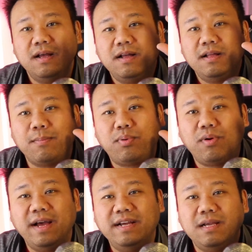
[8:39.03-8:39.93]
the
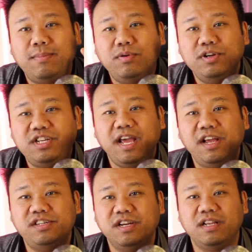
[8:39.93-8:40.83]
price
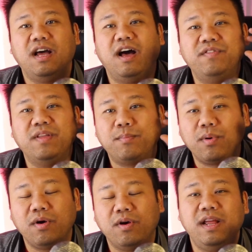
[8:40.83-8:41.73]
appreciation of the
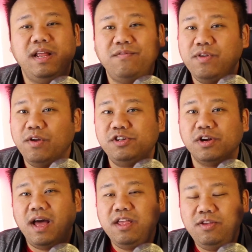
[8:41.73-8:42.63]
burn in the
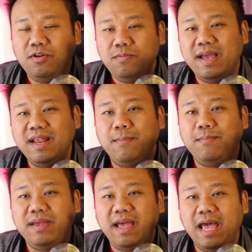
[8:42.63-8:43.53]
future, you may not
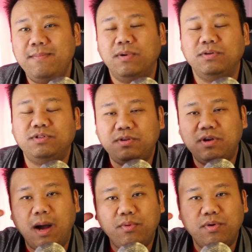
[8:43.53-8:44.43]
be able to
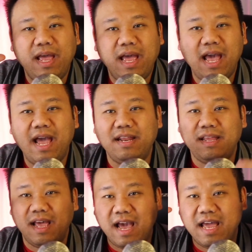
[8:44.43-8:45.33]

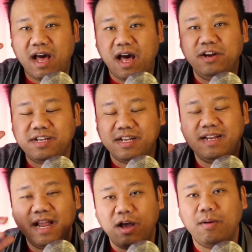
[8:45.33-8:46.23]
comprehend and understand it
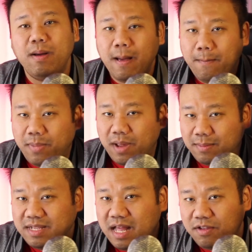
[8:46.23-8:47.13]
now, but
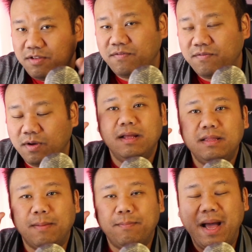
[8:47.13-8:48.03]
I'm telling you folks,
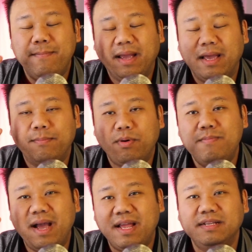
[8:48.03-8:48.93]
the buyback and burn
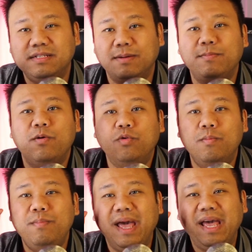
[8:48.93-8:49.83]
mechanism will
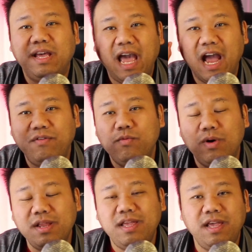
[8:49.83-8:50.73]
make
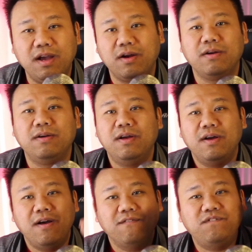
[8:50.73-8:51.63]
everyone here
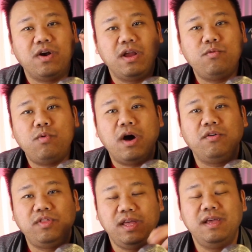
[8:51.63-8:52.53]
very
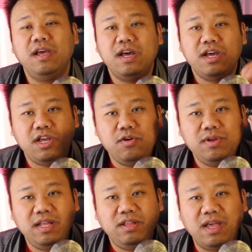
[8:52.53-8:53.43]
wealthy. You
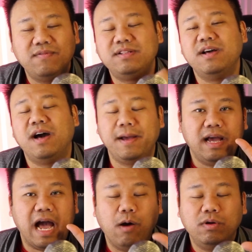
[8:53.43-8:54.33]
need to give it time.
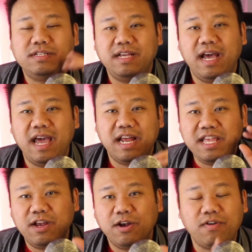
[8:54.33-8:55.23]
I would say in a
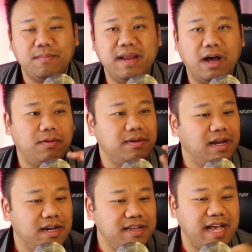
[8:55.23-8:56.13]
year from now,
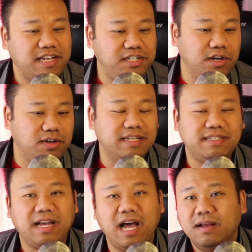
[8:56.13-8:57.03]
next year at this
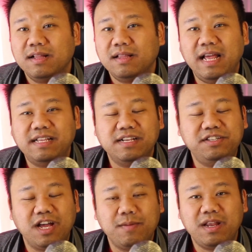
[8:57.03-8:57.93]
time, ladies and
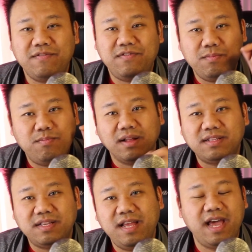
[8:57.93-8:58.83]
gentlemen, if you
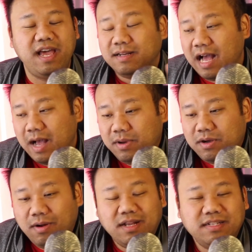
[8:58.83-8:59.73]
bought today, I'm gonna
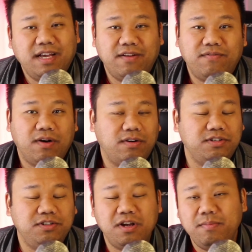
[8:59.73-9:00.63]
go ahead and say it
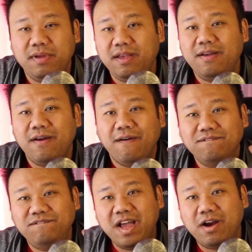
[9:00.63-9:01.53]
folks, you're gonna be
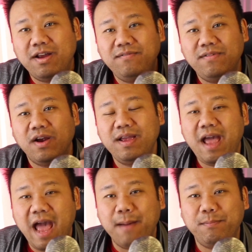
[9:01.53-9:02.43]
very, very
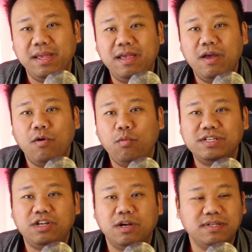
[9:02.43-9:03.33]
happy
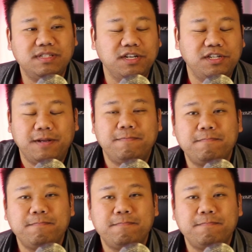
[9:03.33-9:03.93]
with your position.